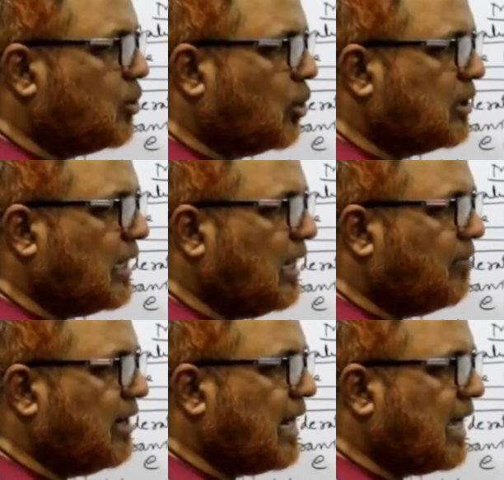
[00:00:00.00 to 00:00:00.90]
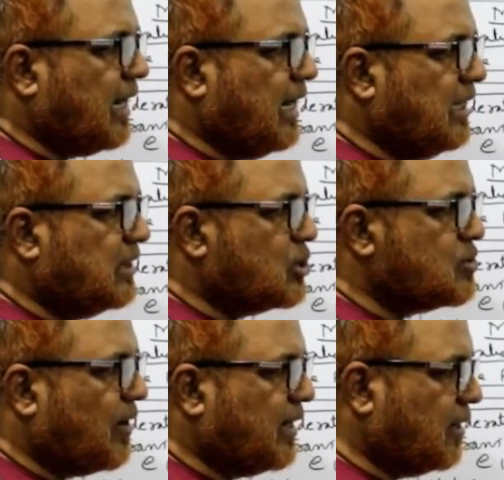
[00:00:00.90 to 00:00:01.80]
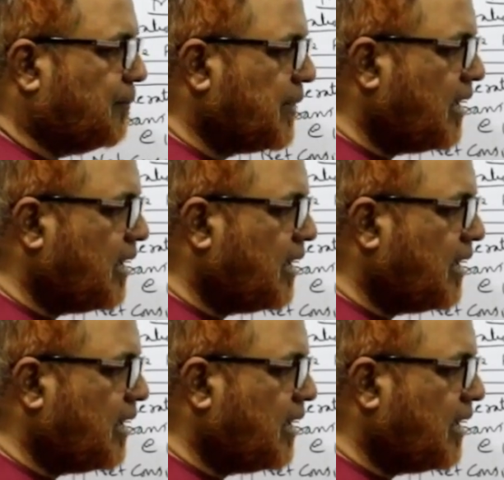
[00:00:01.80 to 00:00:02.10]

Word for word: Total 11 lakh 18,500